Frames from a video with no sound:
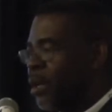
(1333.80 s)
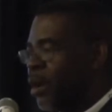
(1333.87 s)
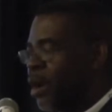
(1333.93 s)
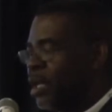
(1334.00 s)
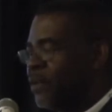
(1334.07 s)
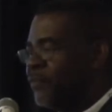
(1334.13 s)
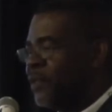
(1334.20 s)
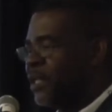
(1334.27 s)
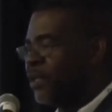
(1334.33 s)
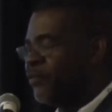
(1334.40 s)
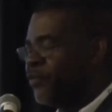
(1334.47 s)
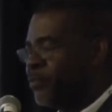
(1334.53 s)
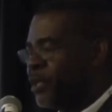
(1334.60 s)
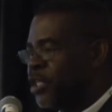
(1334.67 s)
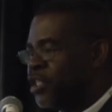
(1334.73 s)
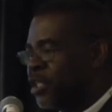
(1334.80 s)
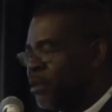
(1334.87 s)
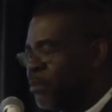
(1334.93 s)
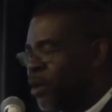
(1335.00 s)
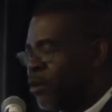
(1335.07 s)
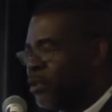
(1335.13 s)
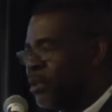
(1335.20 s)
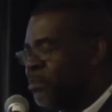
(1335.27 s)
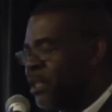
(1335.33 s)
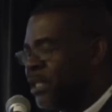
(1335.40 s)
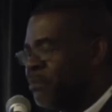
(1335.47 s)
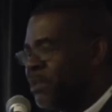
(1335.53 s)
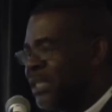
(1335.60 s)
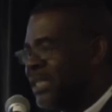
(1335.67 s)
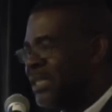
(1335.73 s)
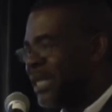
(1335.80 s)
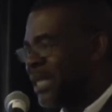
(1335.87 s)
All of the information about the meat being